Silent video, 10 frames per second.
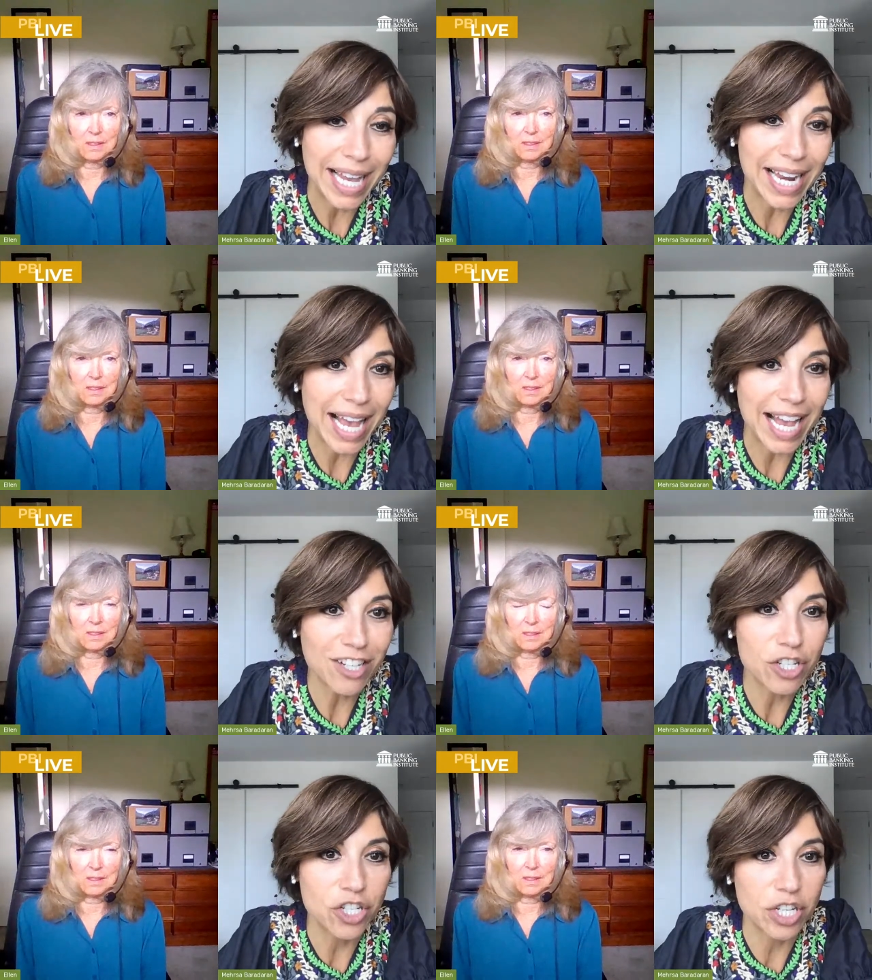Speaker 1: and and
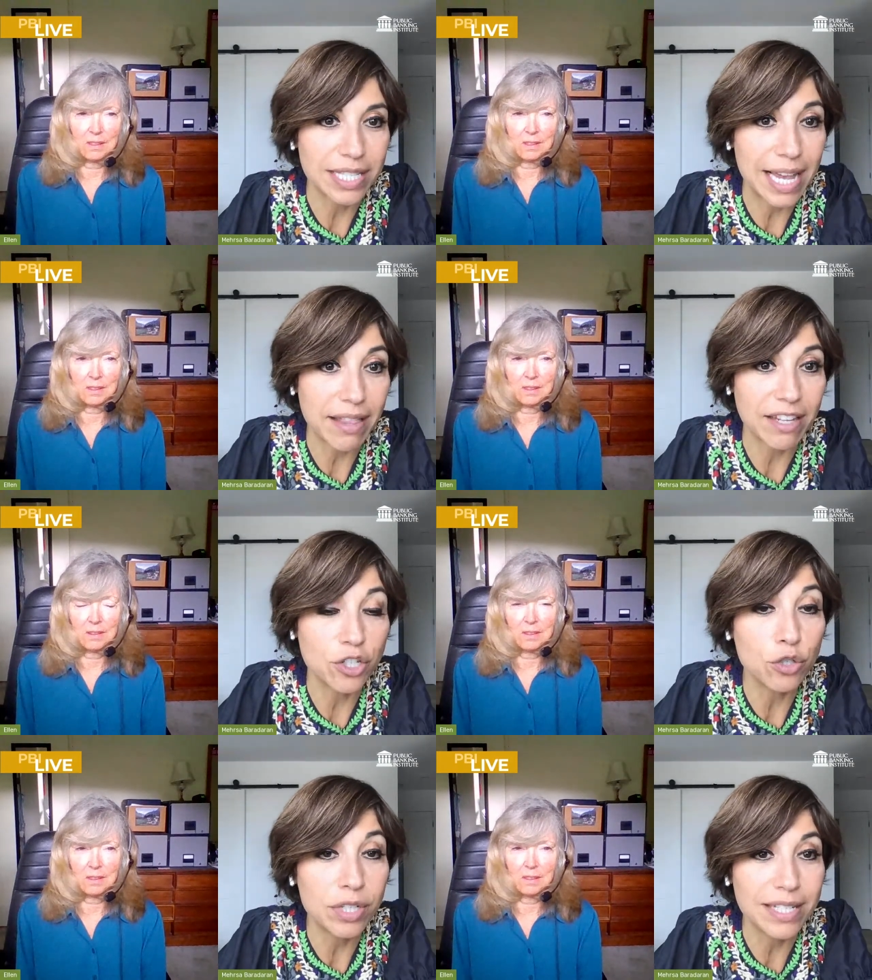I actually should say
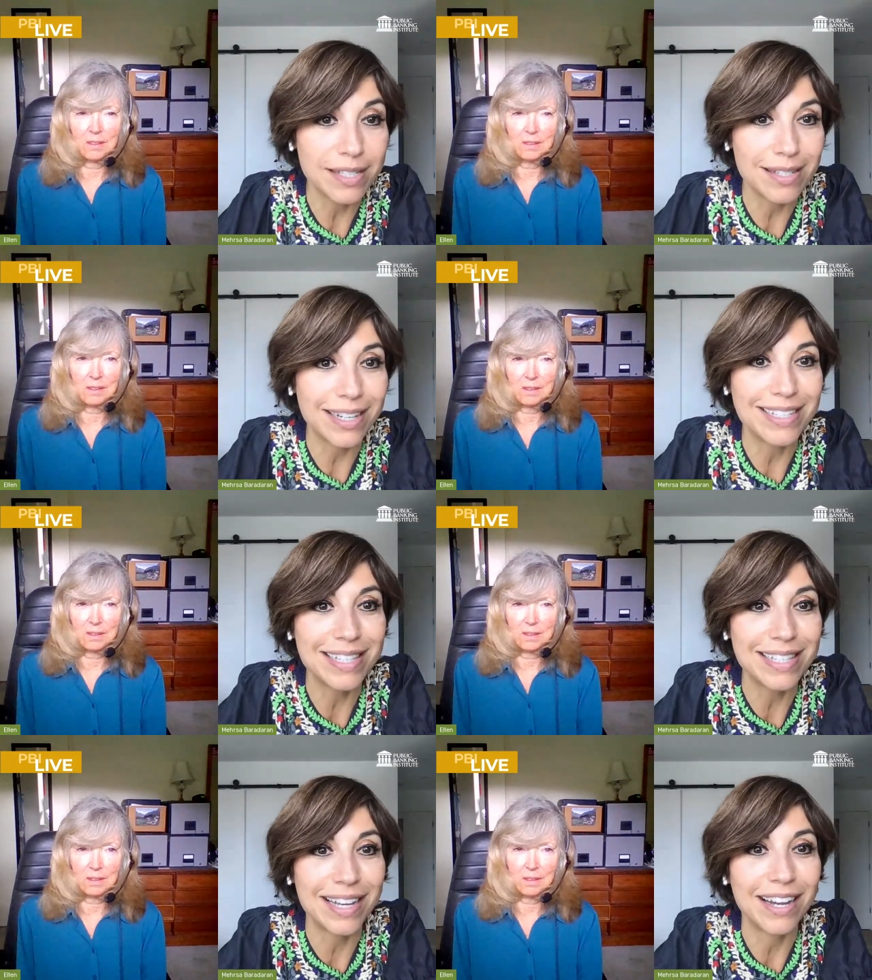that to, it's
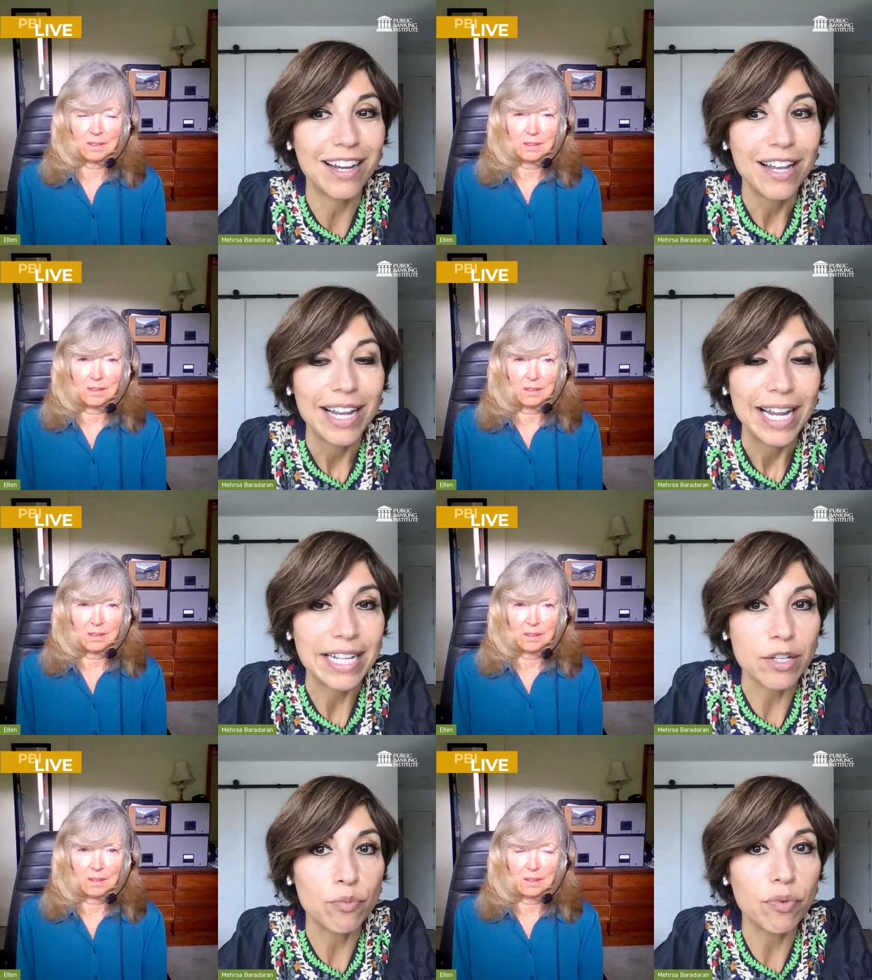it's a
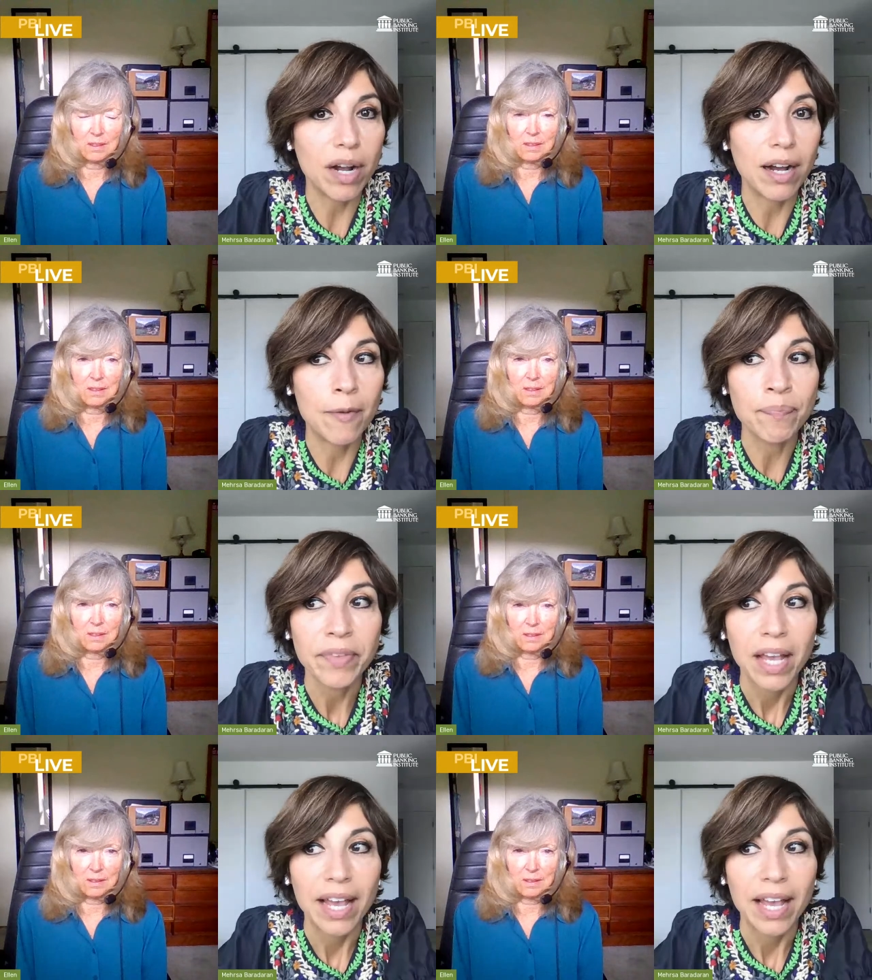it's a um,